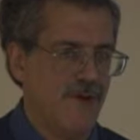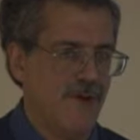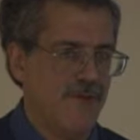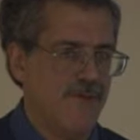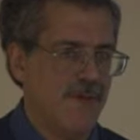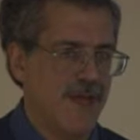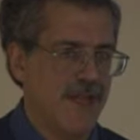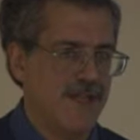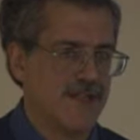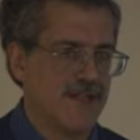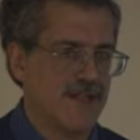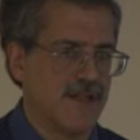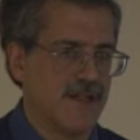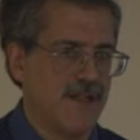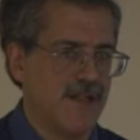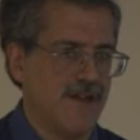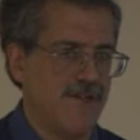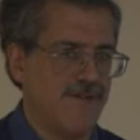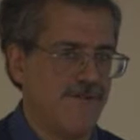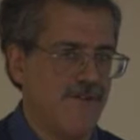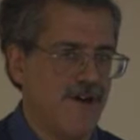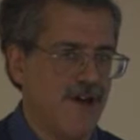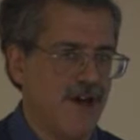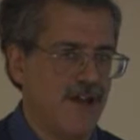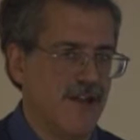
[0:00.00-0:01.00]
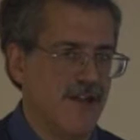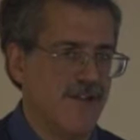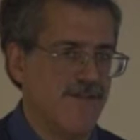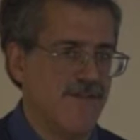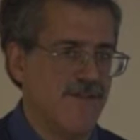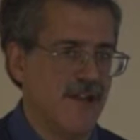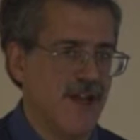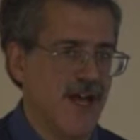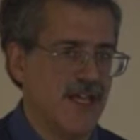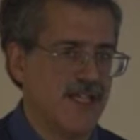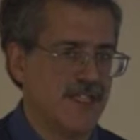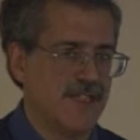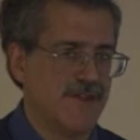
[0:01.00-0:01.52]
we basically follow the
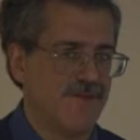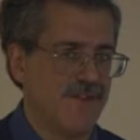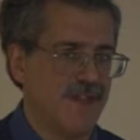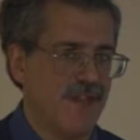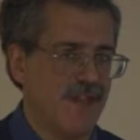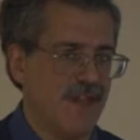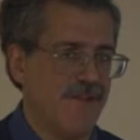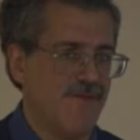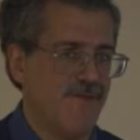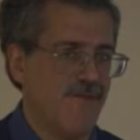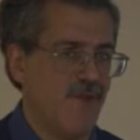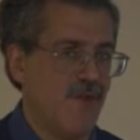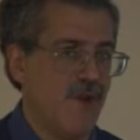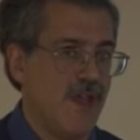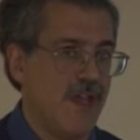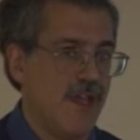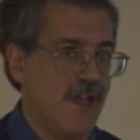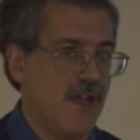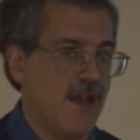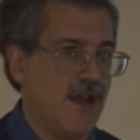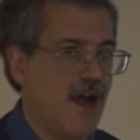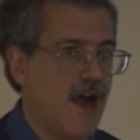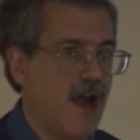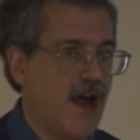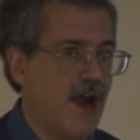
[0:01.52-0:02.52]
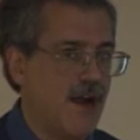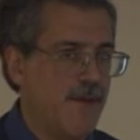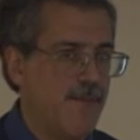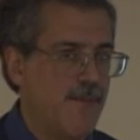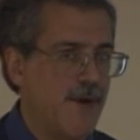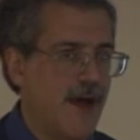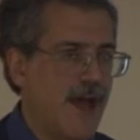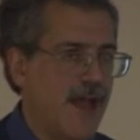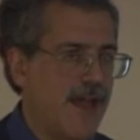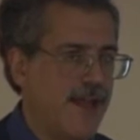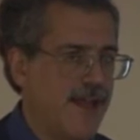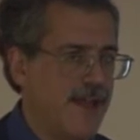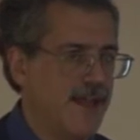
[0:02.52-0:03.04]
philosophy, if we are
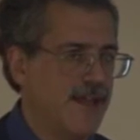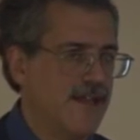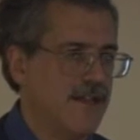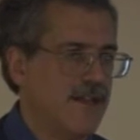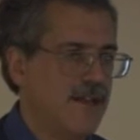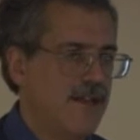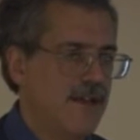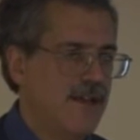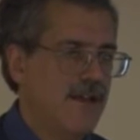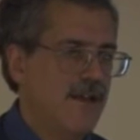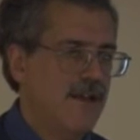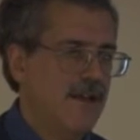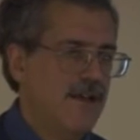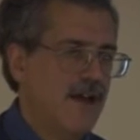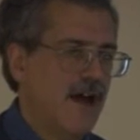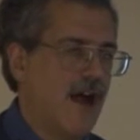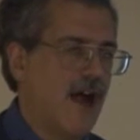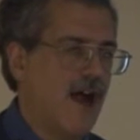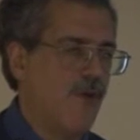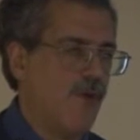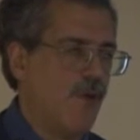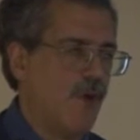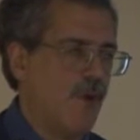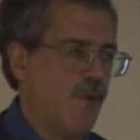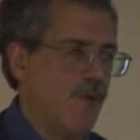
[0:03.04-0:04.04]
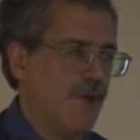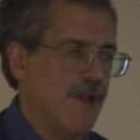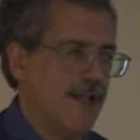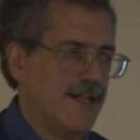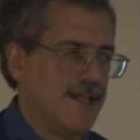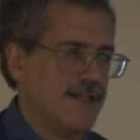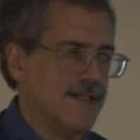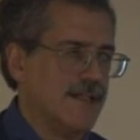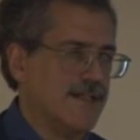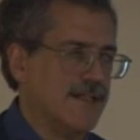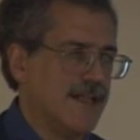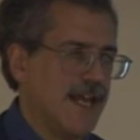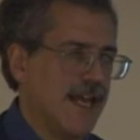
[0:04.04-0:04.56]
buying it, are we willing
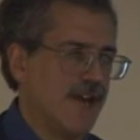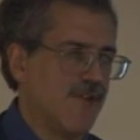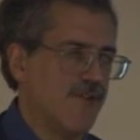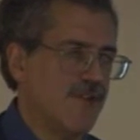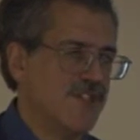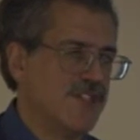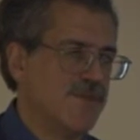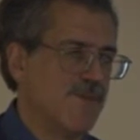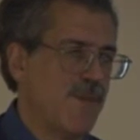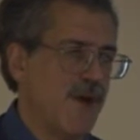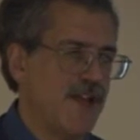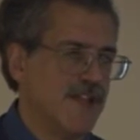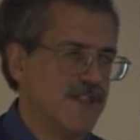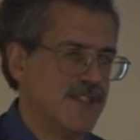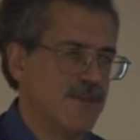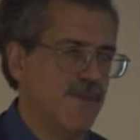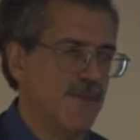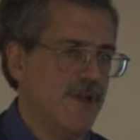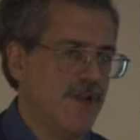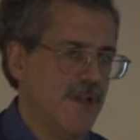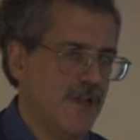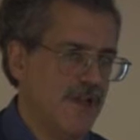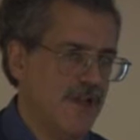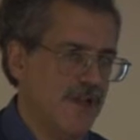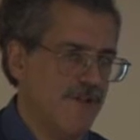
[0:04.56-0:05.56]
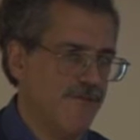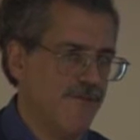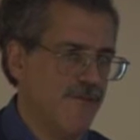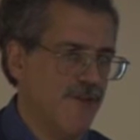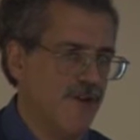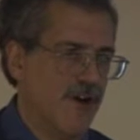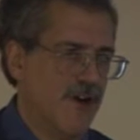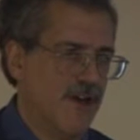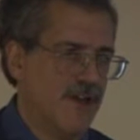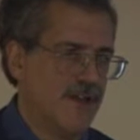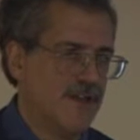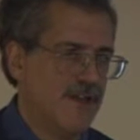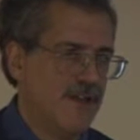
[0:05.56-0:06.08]
to take responsibility
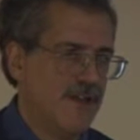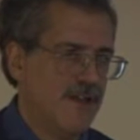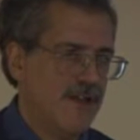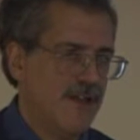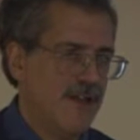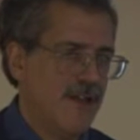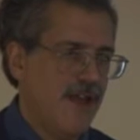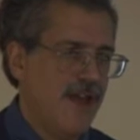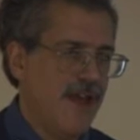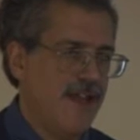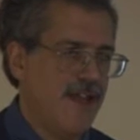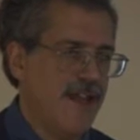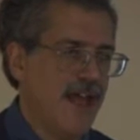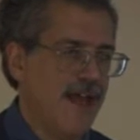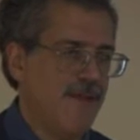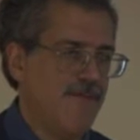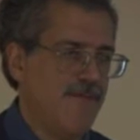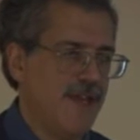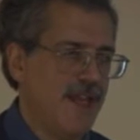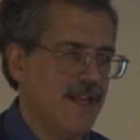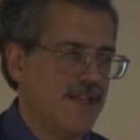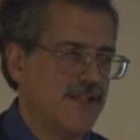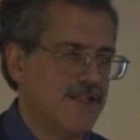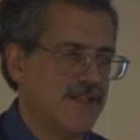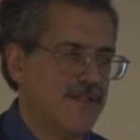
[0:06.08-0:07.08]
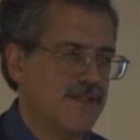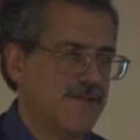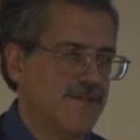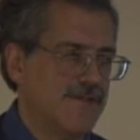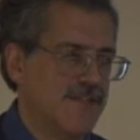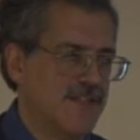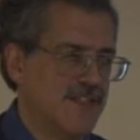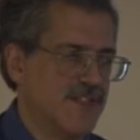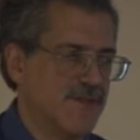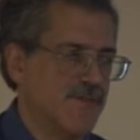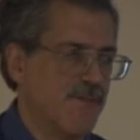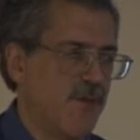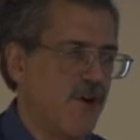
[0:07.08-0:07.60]
for it? And that means
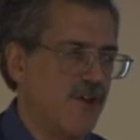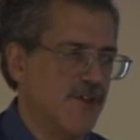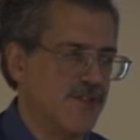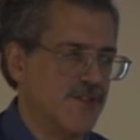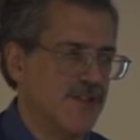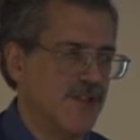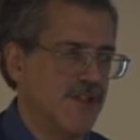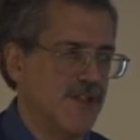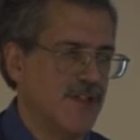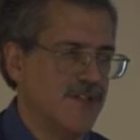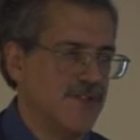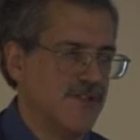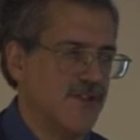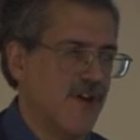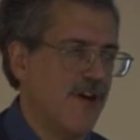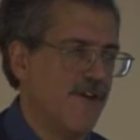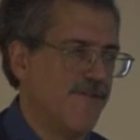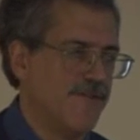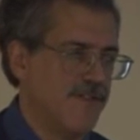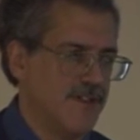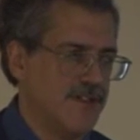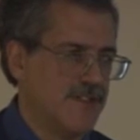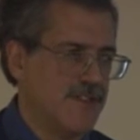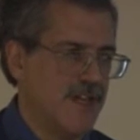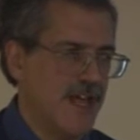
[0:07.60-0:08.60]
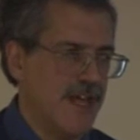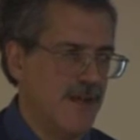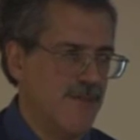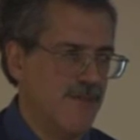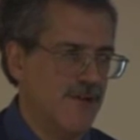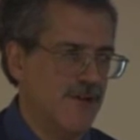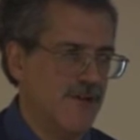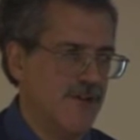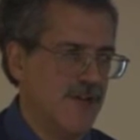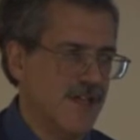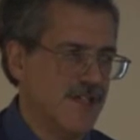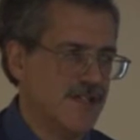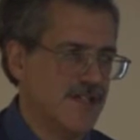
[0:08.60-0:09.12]
disposal is off the
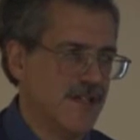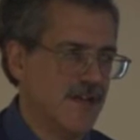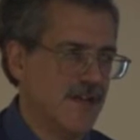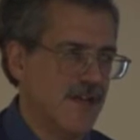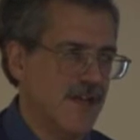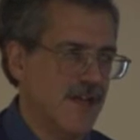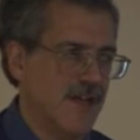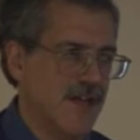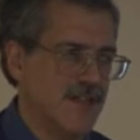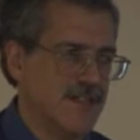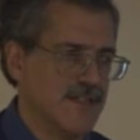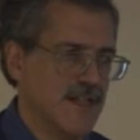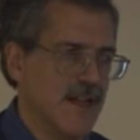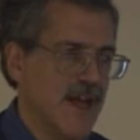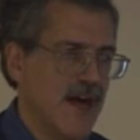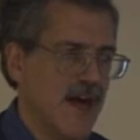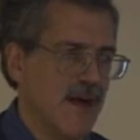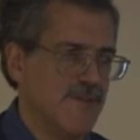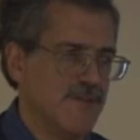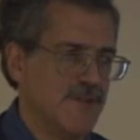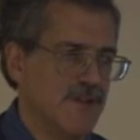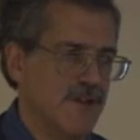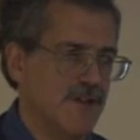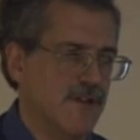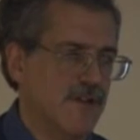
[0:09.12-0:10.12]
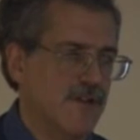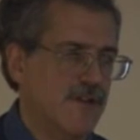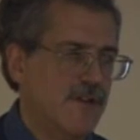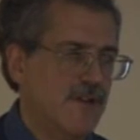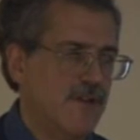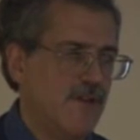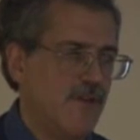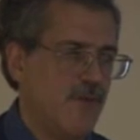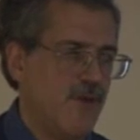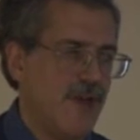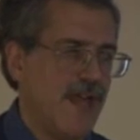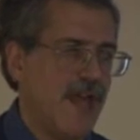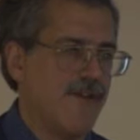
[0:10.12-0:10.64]
table as an option.
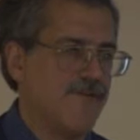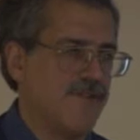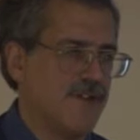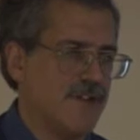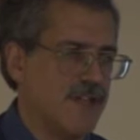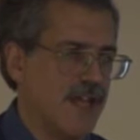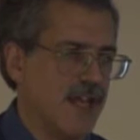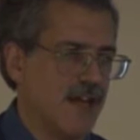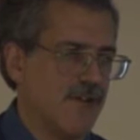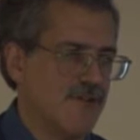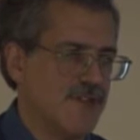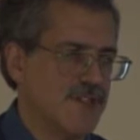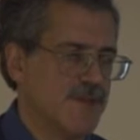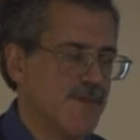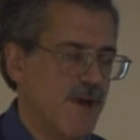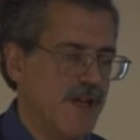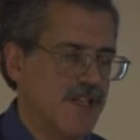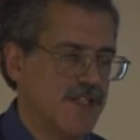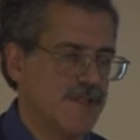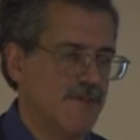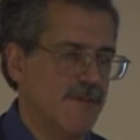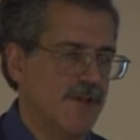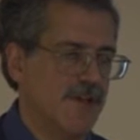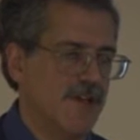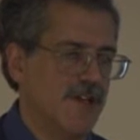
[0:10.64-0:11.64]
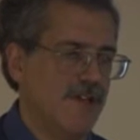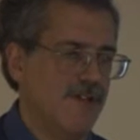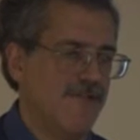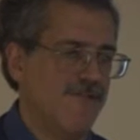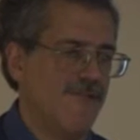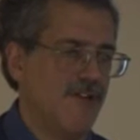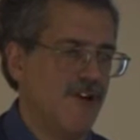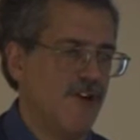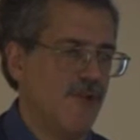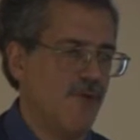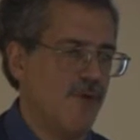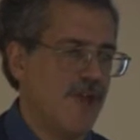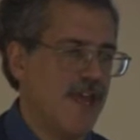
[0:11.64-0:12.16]
We have to take responsibility
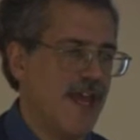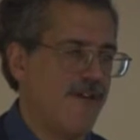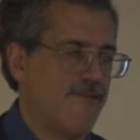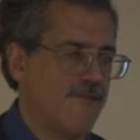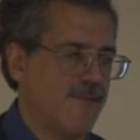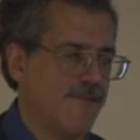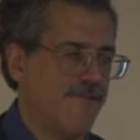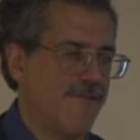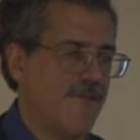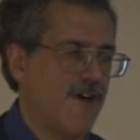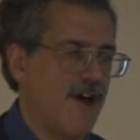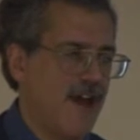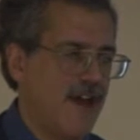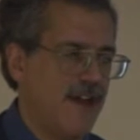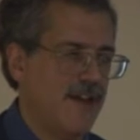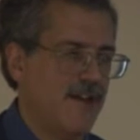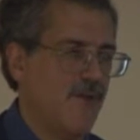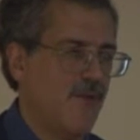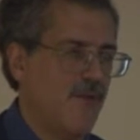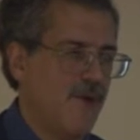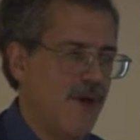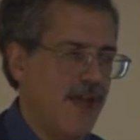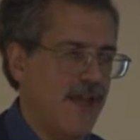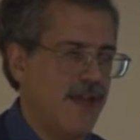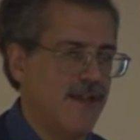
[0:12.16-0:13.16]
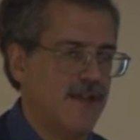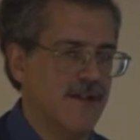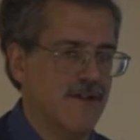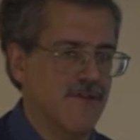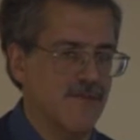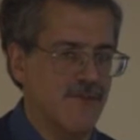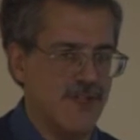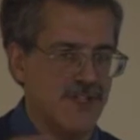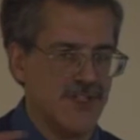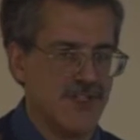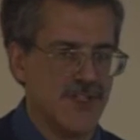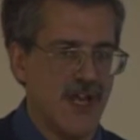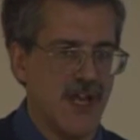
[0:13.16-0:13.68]
for it. We have to find a way to
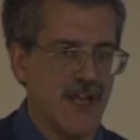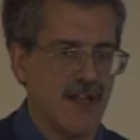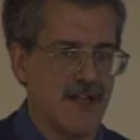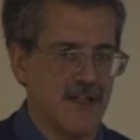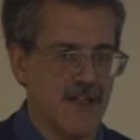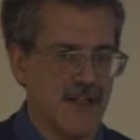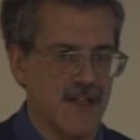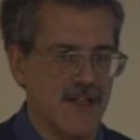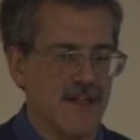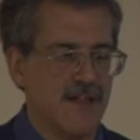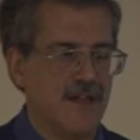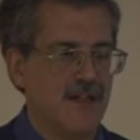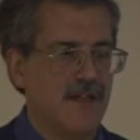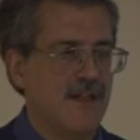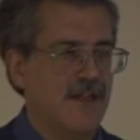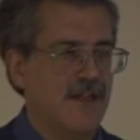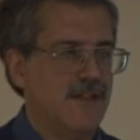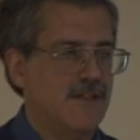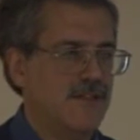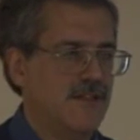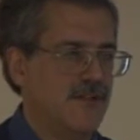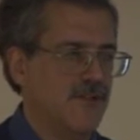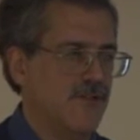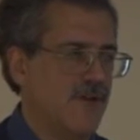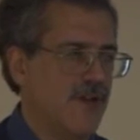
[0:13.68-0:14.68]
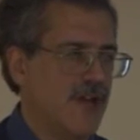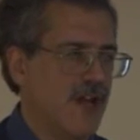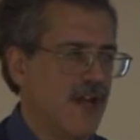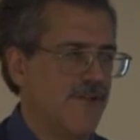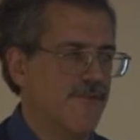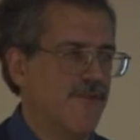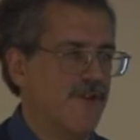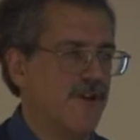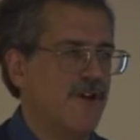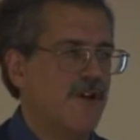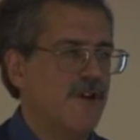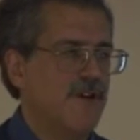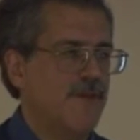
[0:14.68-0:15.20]
recycle it, do
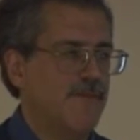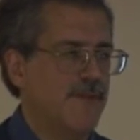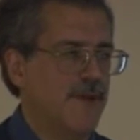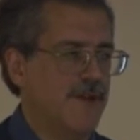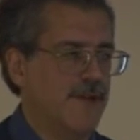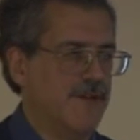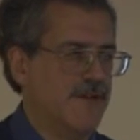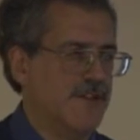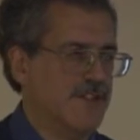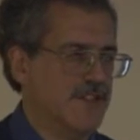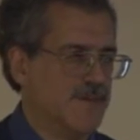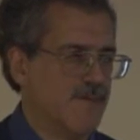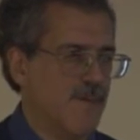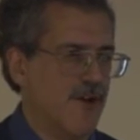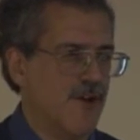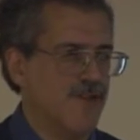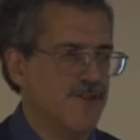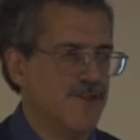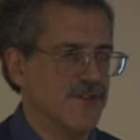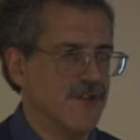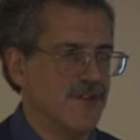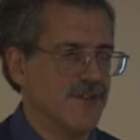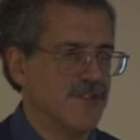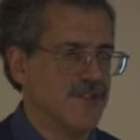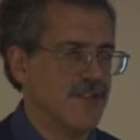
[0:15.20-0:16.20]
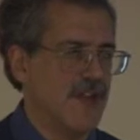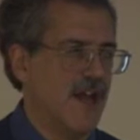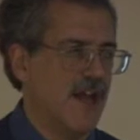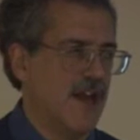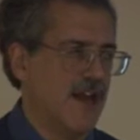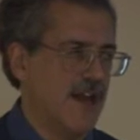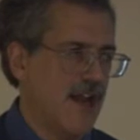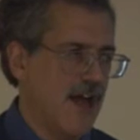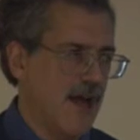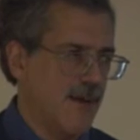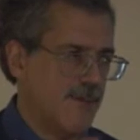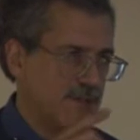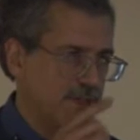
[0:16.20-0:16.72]
whatever, but disposal is not
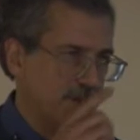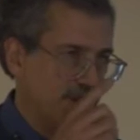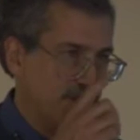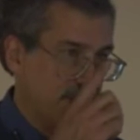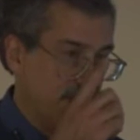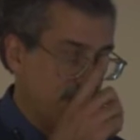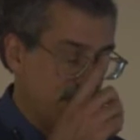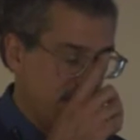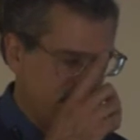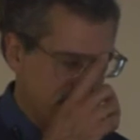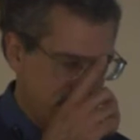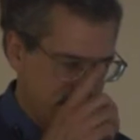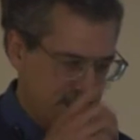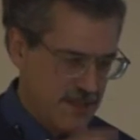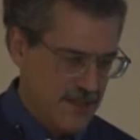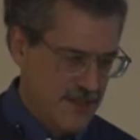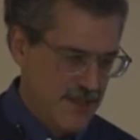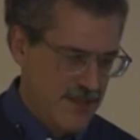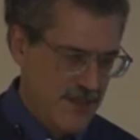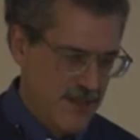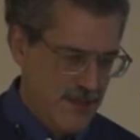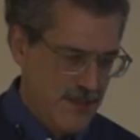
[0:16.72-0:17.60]
an option for us.